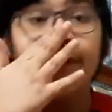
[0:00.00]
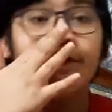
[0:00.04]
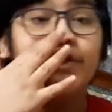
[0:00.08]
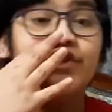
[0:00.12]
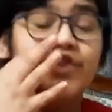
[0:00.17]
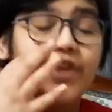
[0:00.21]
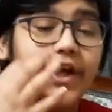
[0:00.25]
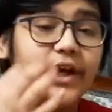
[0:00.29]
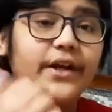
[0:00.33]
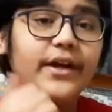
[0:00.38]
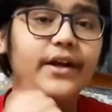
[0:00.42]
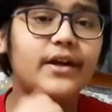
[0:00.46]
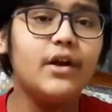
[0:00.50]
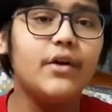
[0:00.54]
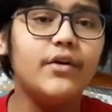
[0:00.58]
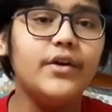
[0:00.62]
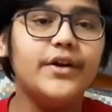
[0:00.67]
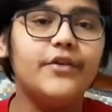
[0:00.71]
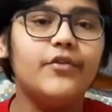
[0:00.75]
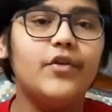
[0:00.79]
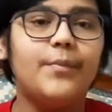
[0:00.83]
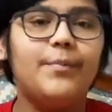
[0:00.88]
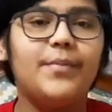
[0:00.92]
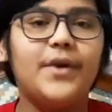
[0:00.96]
J.K.
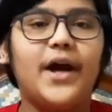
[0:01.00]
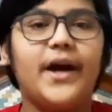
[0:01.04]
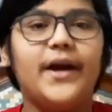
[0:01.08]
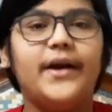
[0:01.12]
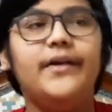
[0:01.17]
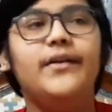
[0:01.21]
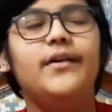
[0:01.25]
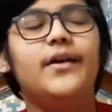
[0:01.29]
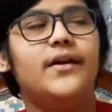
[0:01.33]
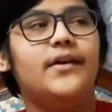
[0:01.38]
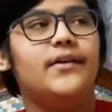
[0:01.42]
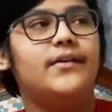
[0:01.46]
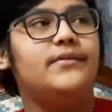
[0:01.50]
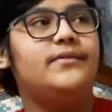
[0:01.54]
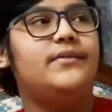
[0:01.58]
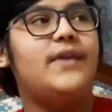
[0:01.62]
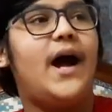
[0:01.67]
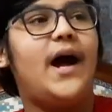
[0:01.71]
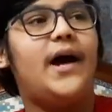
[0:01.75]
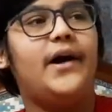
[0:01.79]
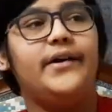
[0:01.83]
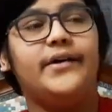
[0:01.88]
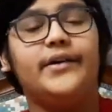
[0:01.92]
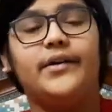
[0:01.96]
Rowling replied
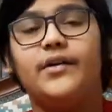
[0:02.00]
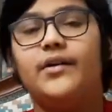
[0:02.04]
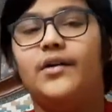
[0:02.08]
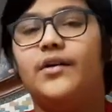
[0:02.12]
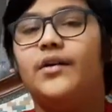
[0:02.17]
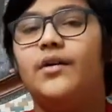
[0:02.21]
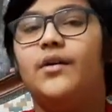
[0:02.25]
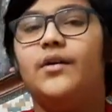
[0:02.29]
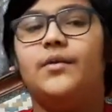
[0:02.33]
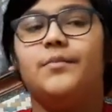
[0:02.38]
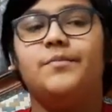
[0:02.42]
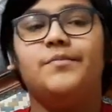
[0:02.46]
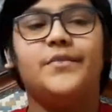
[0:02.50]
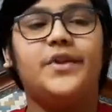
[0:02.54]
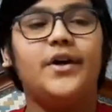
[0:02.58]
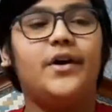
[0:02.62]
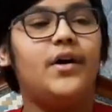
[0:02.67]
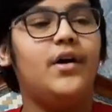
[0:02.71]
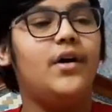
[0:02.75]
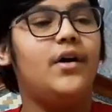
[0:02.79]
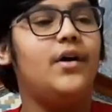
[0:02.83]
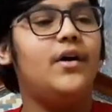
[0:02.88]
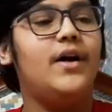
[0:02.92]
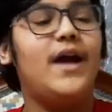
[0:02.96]
that
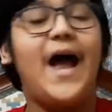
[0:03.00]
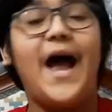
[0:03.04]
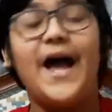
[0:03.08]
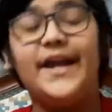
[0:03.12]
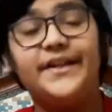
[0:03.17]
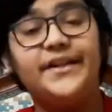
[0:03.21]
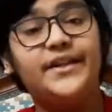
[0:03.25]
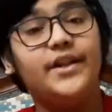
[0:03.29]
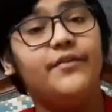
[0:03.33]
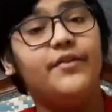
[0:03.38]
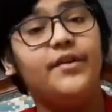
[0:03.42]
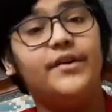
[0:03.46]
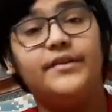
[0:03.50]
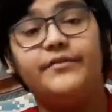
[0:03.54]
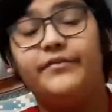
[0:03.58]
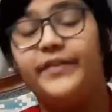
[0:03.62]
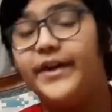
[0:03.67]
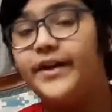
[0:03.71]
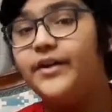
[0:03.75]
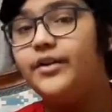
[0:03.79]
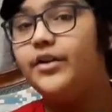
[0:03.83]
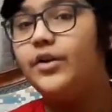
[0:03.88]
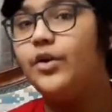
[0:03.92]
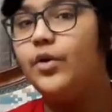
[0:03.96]
the Harry never
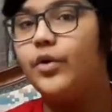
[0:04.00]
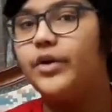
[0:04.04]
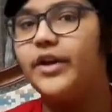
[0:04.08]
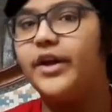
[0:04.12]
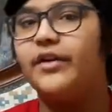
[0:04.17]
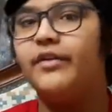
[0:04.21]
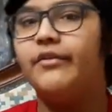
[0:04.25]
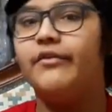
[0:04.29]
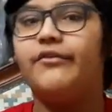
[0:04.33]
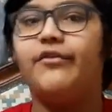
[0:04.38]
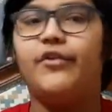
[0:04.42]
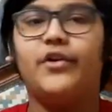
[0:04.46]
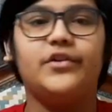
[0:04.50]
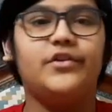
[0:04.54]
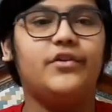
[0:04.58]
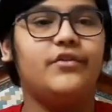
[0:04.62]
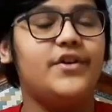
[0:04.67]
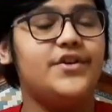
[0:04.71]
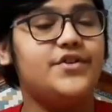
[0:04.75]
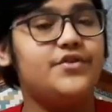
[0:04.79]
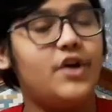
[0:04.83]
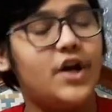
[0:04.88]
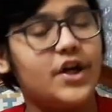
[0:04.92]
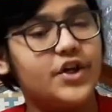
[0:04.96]
went looking for the
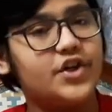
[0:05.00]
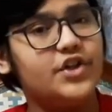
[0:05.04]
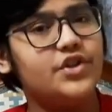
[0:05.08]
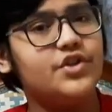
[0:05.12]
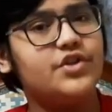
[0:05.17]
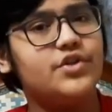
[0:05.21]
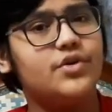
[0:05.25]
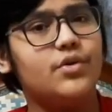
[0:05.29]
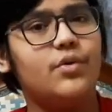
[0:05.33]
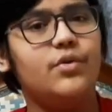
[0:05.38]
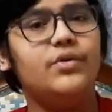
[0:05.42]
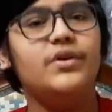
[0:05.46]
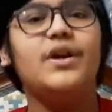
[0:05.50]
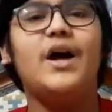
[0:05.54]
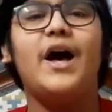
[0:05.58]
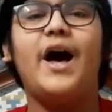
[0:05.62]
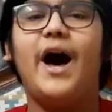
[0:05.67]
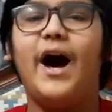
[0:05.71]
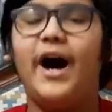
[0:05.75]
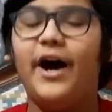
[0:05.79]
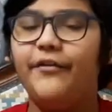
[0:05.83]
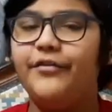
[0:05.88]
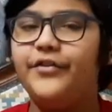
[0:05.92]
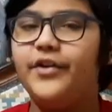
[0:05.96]
resurrection stone
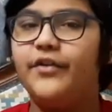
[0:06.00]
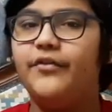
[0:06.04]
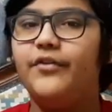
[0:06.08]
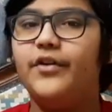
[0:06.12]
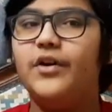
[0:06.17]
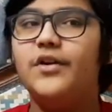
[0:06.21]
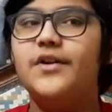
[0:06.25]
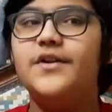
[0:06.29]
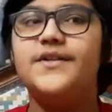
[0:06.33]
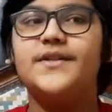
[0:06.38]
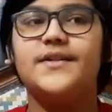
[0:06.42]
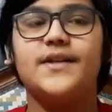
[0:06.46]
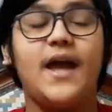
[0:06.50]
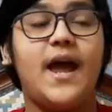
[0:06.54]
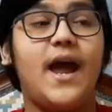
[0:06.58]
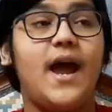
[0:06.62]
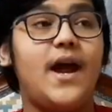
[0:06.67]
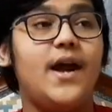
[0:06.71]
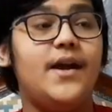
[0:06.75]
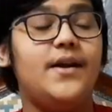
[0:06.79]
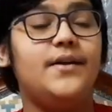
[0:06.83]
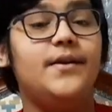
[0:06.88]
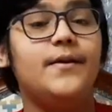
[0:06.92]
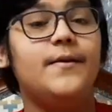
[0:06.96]
afterwards,
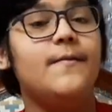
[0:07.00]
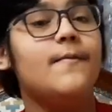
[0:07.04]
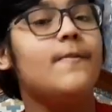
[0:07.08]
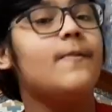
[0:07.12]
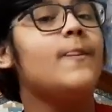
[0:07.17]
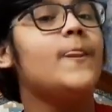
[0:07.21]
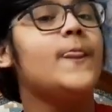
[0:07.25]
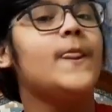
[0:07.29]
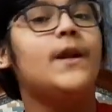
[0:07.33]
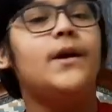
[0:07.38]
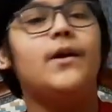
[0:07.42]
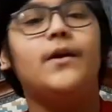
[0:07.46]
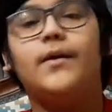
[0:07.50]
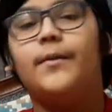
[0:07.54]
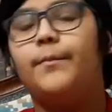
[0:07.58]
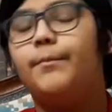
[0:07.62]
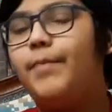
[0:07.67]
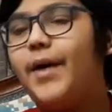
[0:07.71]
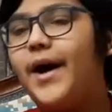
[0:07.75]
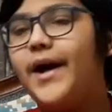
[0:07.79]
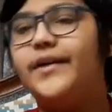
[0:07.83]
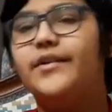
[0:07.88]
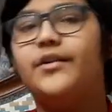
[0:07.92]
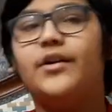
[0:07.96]
and
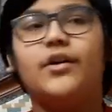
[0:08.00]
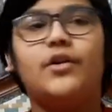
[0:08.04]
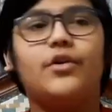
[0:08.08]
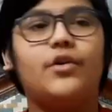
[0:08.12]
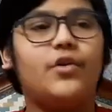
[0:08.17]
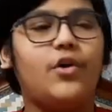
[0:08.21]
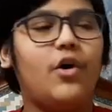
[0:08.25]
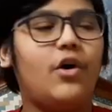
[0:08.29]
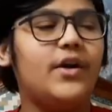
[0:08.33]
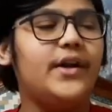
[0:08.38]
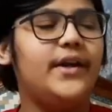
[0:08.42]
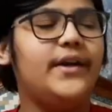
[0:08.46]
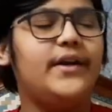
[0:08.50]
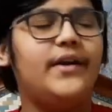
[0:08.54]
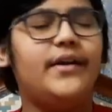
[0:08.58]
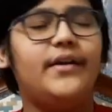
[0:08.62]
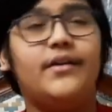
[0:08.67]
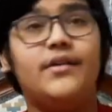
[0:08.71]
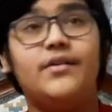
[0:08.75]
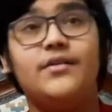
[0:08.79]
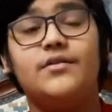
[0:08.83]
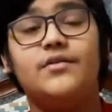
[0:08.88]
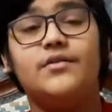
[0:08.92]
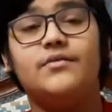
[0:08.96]
by the crawling
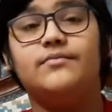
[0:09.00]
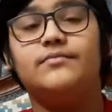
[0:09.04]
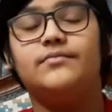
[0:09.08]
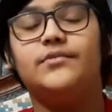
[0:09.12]
and